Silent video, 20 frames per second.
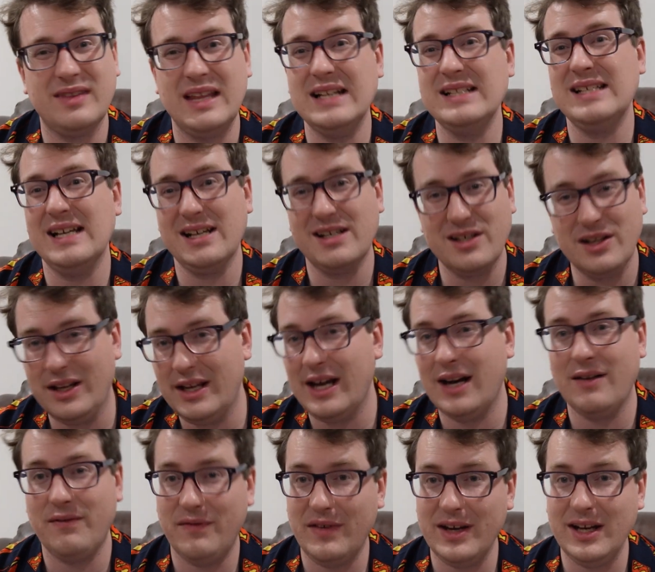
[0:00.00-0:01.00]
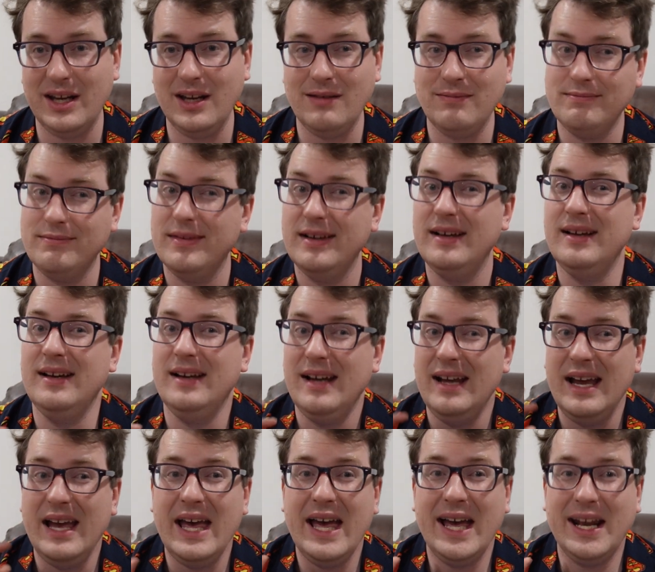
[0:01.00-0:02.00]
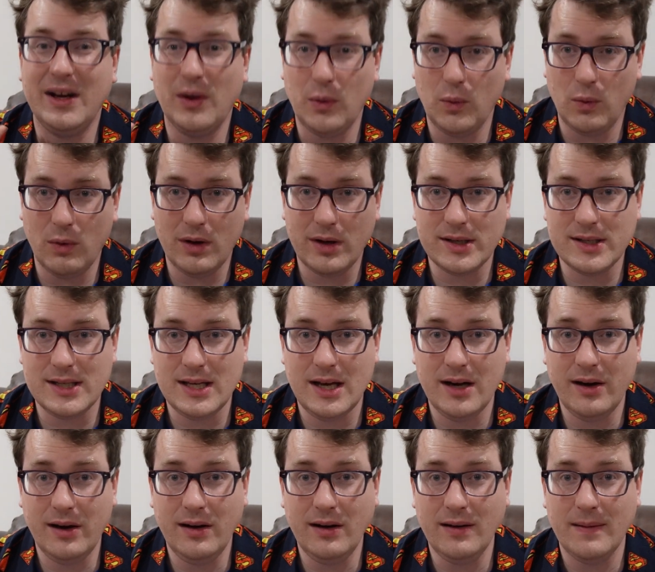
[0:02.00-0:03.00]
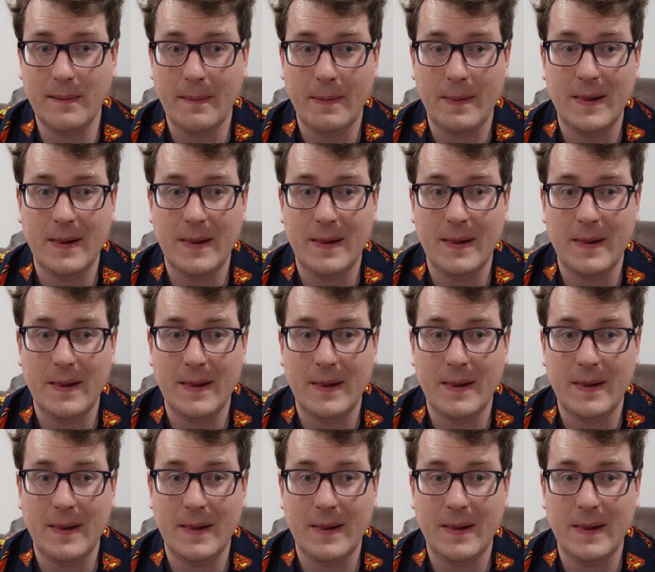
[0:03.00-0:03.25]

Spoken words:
that's actually kind of funny and it works here.